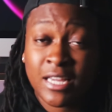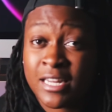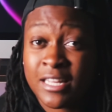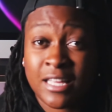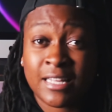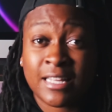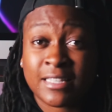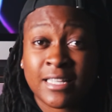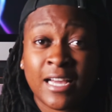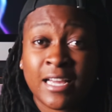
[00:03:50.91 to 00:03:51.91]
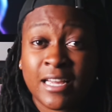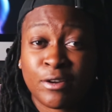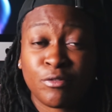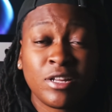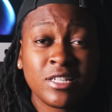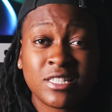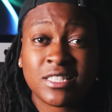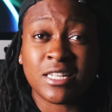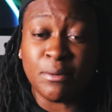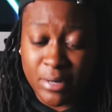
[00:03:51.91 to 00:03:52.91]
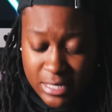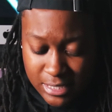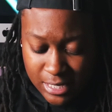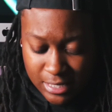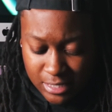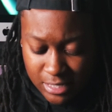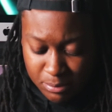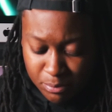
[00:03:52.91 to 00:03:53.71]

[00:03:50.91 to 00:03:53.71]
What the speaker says: anything like that, it really just didn't make sense.